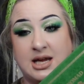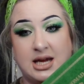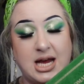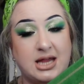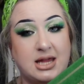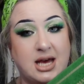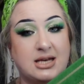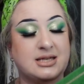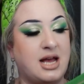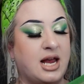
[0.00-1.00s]
get
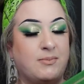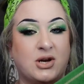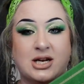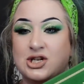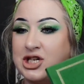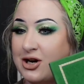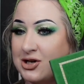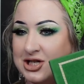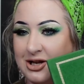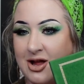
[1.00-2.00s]
this. I'm going to
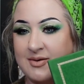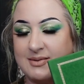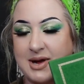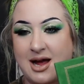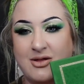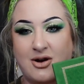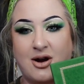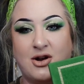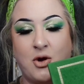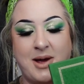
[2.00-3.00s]
cherish it along with my
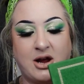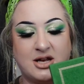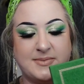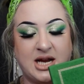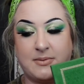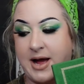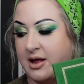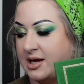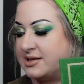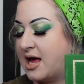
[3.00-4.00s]
other Nomad Cosmetics
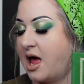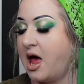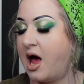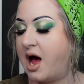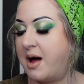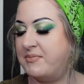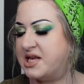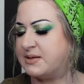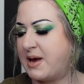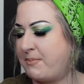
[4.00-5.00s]
palettes.
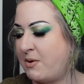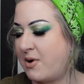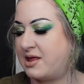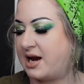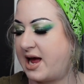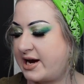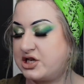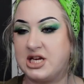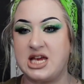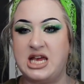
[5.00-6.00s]
This might be one that I
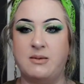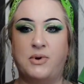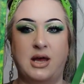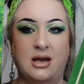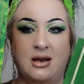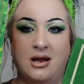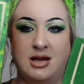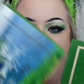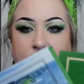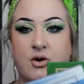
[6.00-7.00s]
actually keep in
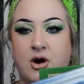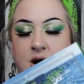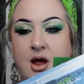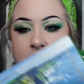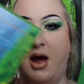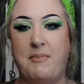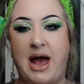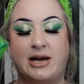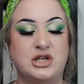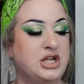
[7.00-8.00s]
the outer
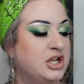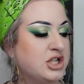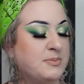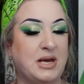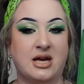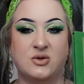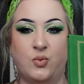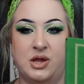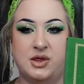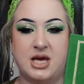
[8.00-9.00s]
packaging, just because
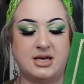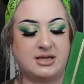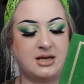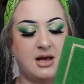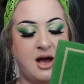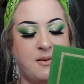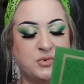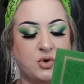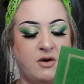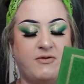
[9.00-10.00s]
with this
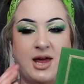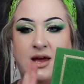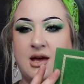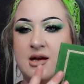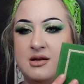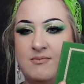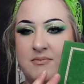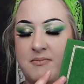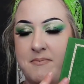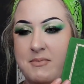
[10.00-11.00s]
sort of like
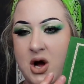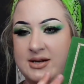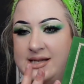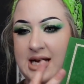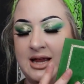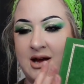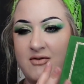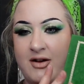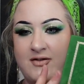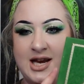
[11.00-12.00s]
mossy, like
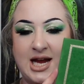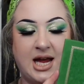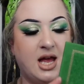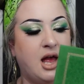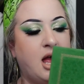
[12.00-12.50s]
velvety